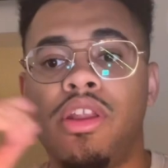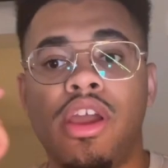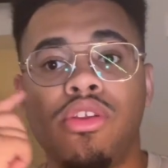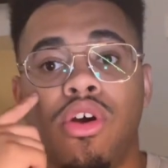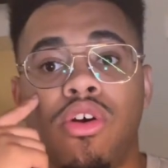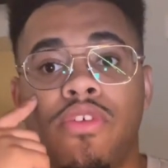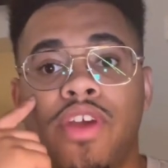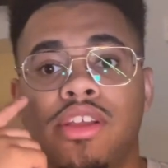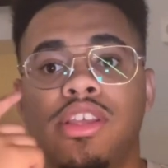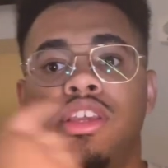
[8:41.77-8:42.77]
And I know the
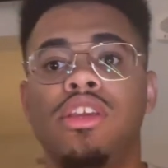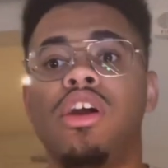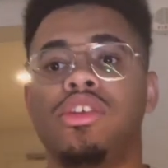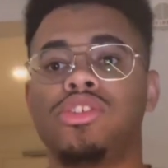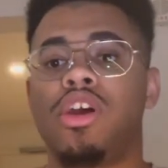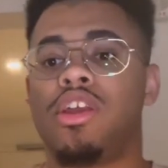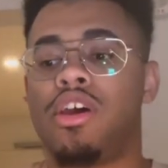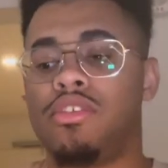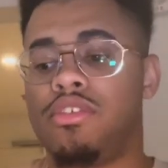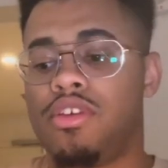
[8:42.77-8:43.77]
fact that he got shot at.